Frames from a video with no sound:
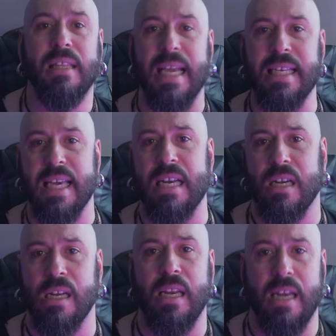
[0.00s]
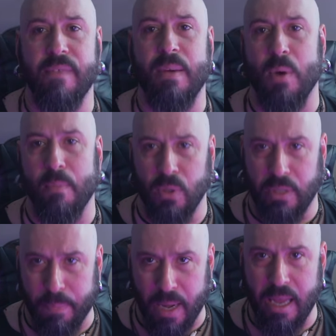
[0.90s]
They generally live among
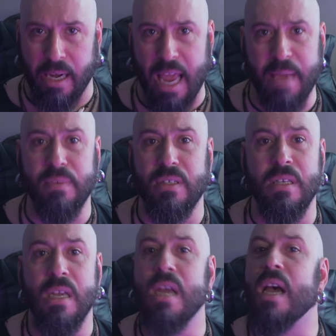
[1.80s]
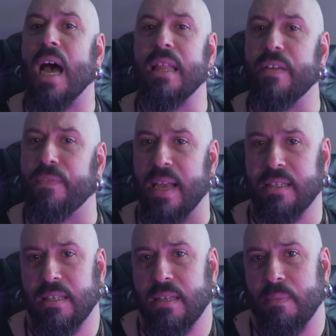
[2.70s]
multiplayer games, and the flex
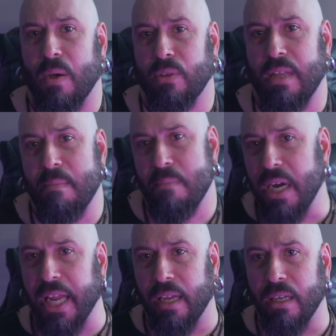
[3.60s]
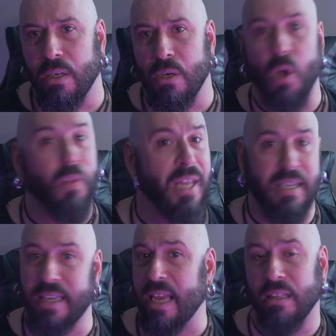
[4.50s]
is about their money, not their
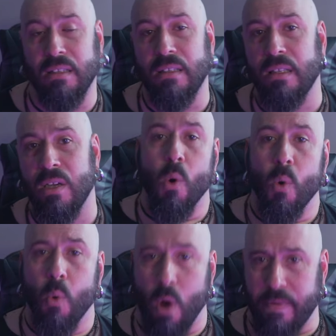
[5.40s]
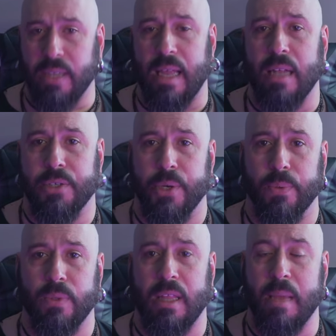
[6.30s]
skill. Whoever tells you
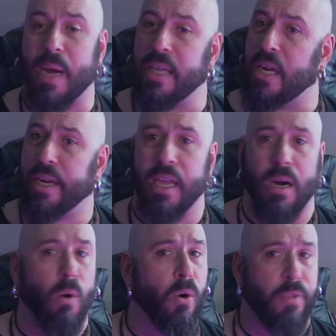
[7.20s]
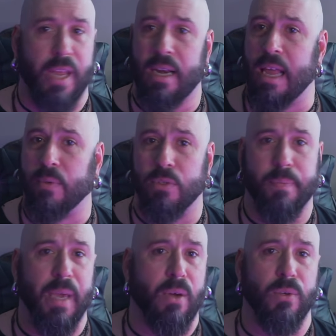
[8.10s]
that they buy their gear or their levels
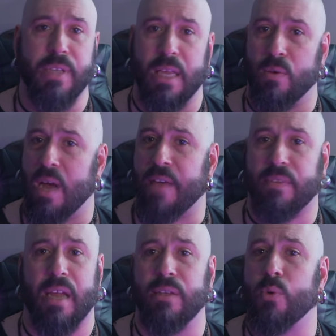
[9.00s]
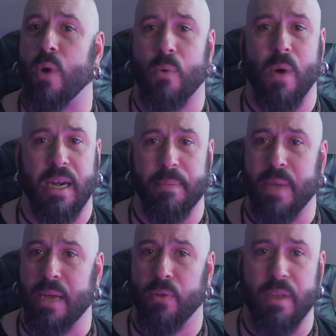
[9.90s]
because they don't have time to acquire it
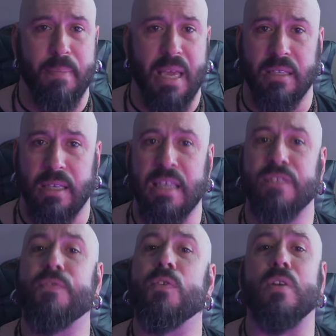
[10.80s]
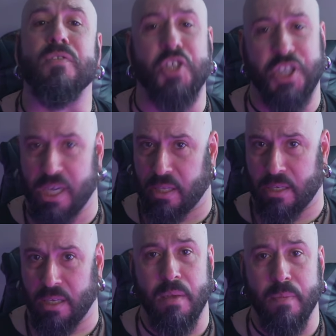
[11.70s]
by other means is full of
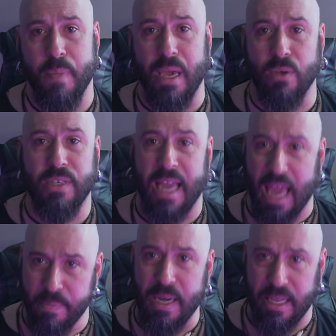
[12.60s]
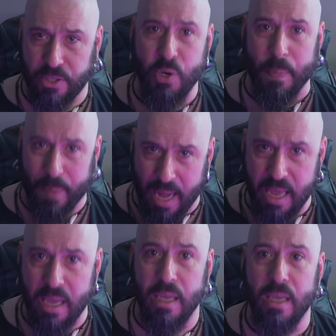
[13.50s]
shit. Because a game lets you
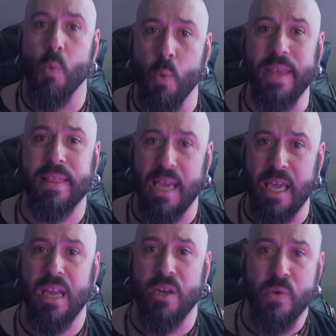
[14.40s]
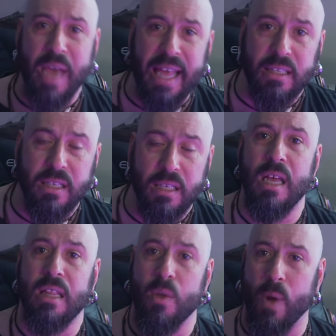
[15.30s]
play with the gear you get.
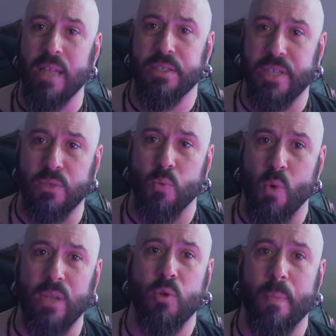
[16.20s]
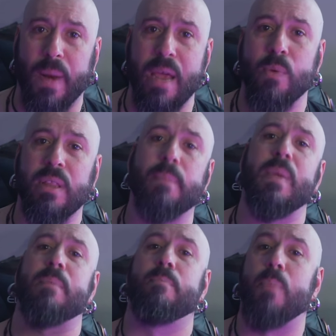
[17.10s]
The whales just want to play with the
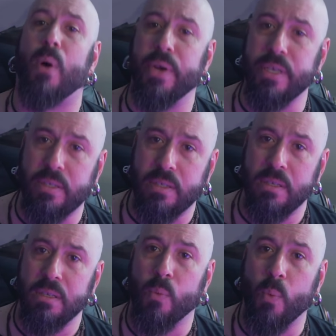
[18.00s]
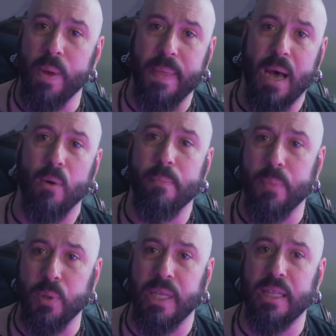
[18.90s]
big boys without
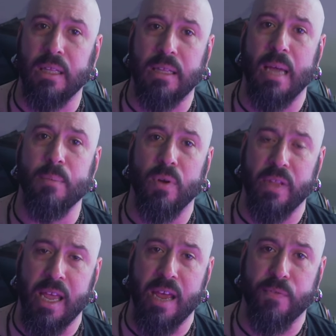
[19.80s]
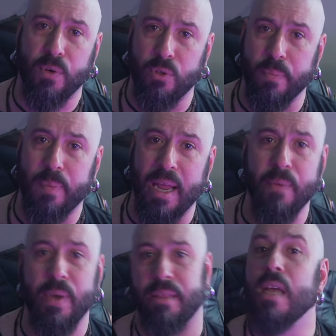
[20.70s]
putting the time or the effort to play
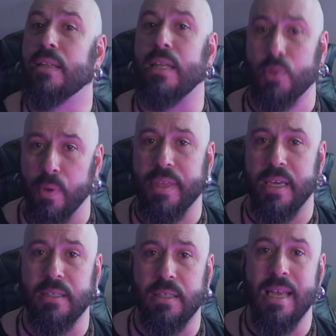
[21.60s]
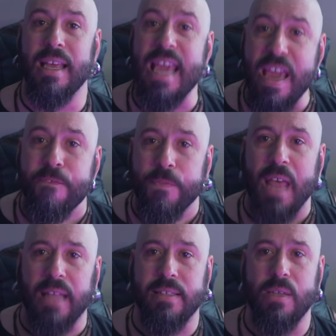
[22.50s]
with. The truth is, if
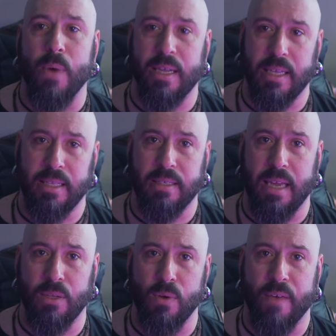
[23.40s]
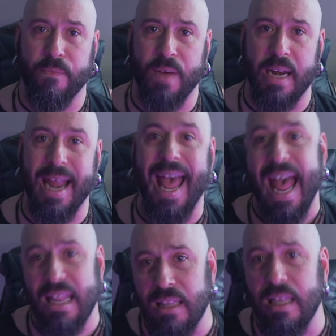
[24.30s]
that's the way they decide to have fun
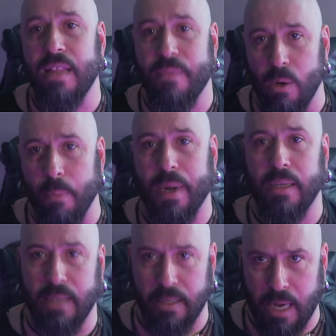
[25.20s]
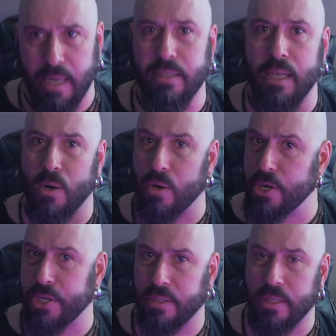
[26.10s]
and the developer entertains their
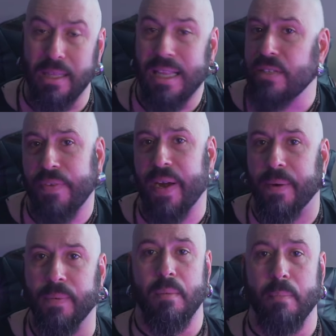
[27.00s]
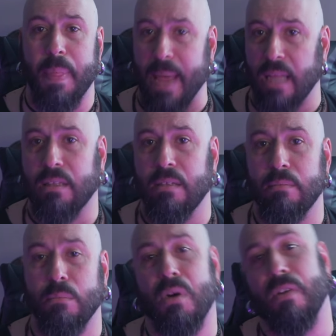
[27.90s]
urges, that's fair. But that,
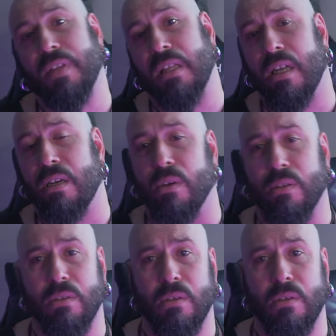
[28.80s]
more often than not,